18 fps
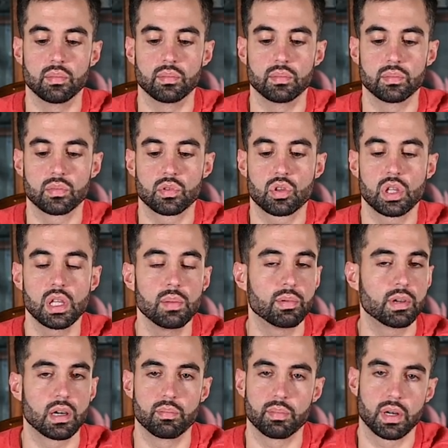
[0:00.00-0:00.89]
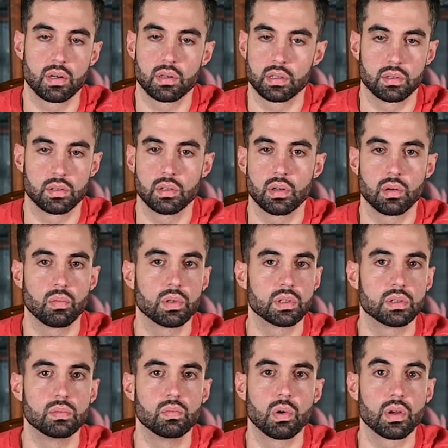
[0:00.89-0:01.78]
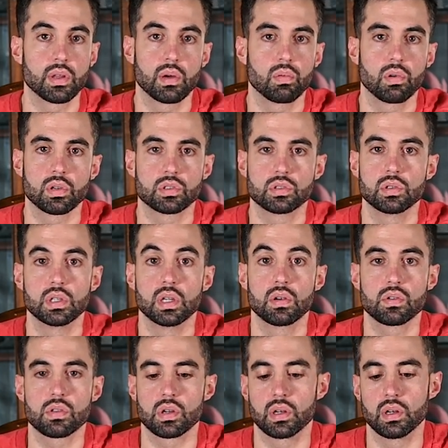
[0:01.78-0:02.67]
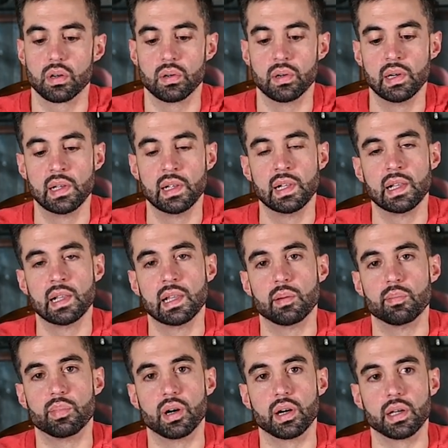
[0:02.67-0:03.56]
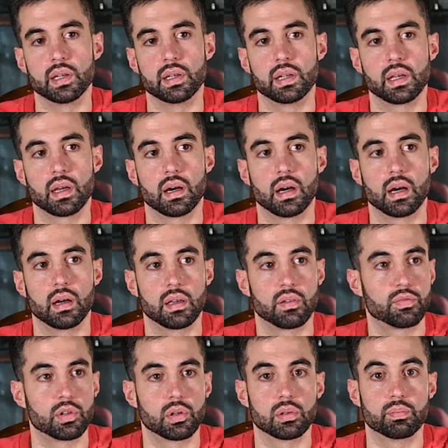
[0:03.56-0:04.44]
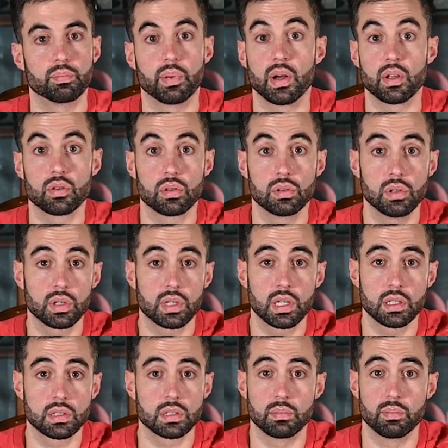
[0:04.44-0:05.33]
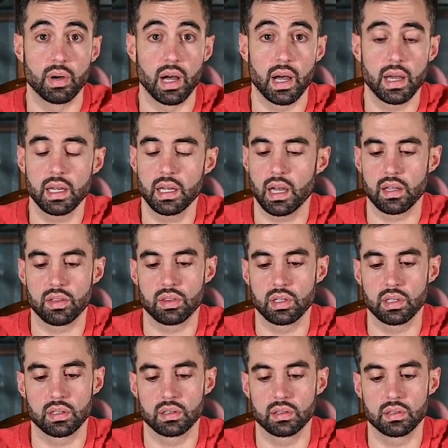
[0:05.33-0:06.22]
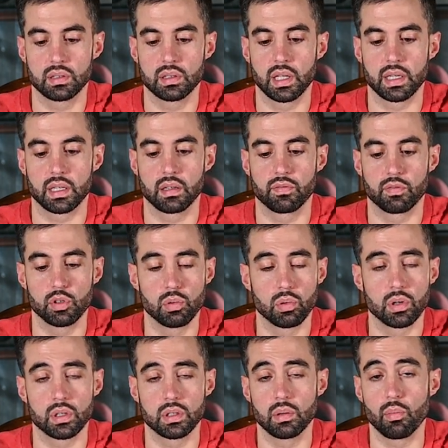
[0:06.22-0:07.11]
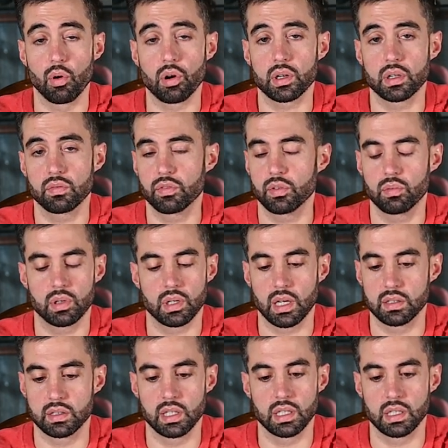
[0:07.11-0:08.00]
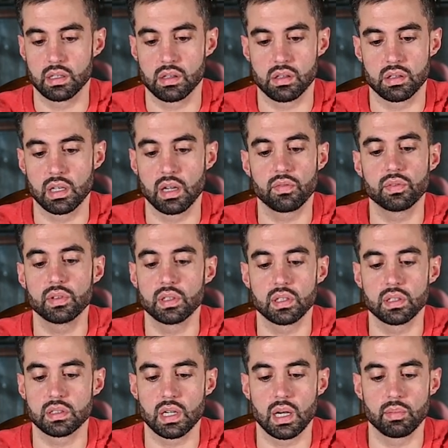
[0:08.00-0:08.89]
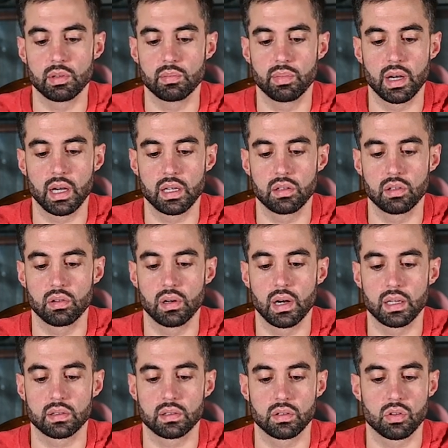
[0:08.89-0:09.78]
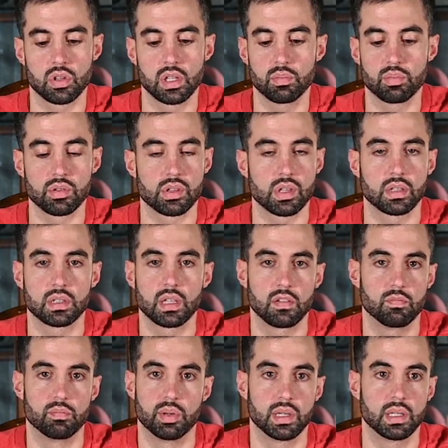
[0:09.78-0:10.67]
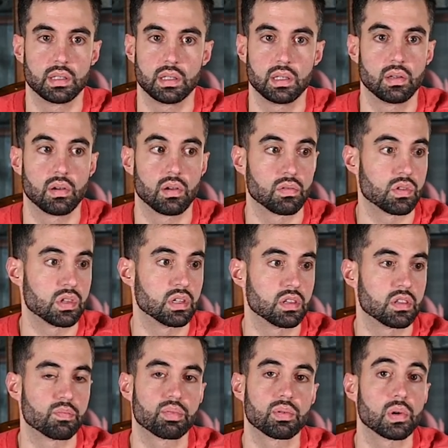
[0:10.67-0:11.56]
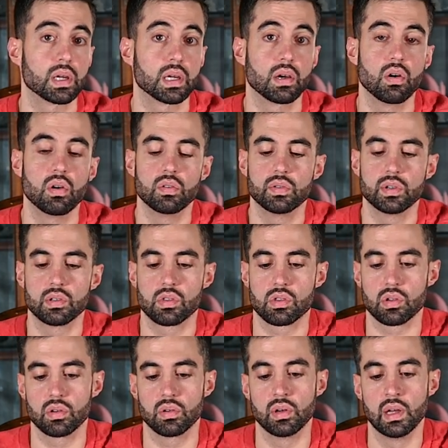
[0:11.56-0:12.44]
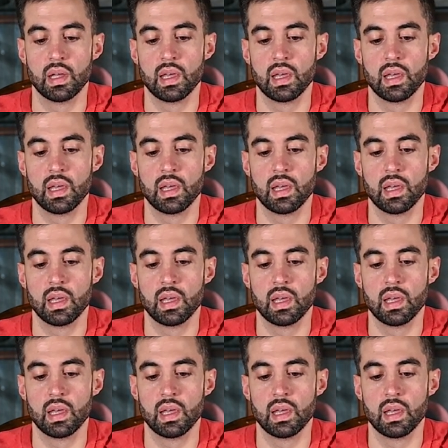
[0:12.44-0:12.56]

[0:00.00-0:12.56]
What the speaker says: cheap compared to where they were 2 years ago. But if you're looking to buy, I think, like, if you were in the market for one, I think it's definitely the time to buy. They're at the cheapest that they've been, since pre-COVID, so